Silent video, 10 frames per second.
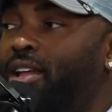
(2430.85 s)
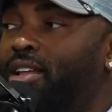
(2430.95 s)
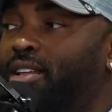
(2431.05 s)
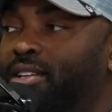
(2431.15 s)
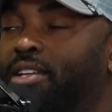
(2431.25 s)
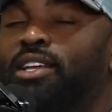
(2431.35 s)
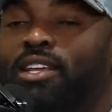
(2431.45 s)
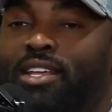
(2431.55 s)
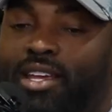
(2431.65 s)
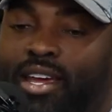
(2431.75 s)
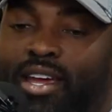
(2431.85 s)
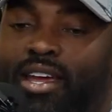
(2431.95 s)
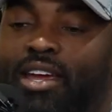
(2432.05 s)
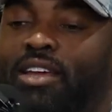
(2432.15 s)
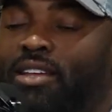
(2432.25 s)
Yeah, bro. Rob
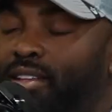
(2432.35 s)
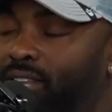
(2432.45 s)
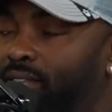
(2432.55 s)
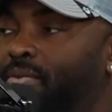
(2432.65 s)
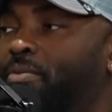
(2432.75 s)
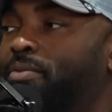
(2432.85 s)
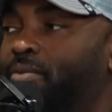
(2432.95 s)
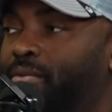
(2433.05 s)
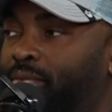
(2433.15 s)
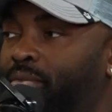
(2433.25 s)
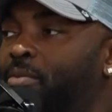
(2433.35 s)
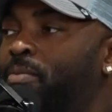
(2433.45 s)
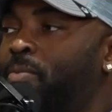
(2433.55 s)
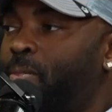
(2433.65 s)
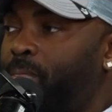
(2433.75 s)
Dillingham. I remember
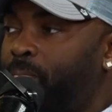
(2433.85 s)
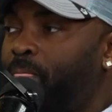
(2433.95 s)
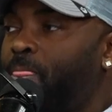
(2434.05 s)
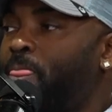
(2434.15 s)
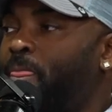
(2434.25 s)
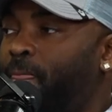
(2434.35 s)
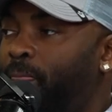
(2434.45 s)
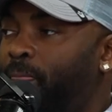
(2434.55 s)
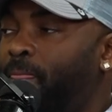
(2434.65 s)
watching him in high school.